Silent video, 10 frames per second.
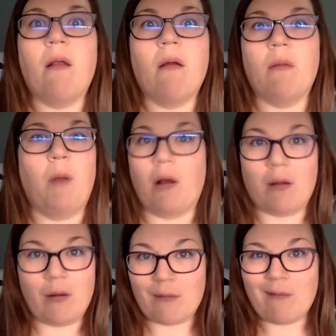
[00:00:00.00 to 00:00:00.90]
I'm not
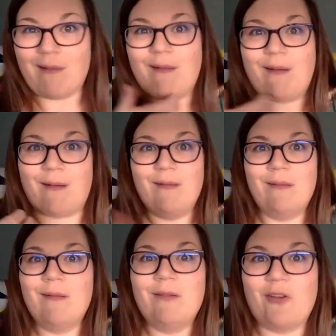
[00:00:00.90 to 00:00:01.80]
gonna
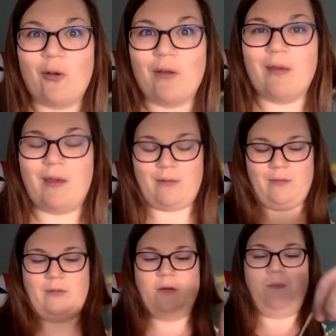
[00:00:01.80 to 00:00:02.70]
show you that.
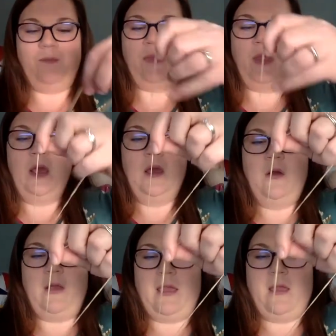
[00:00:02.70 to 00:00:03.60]
So,
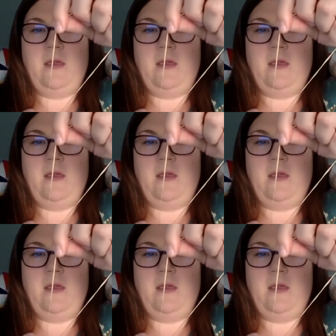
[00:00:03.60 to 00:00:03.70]
okay.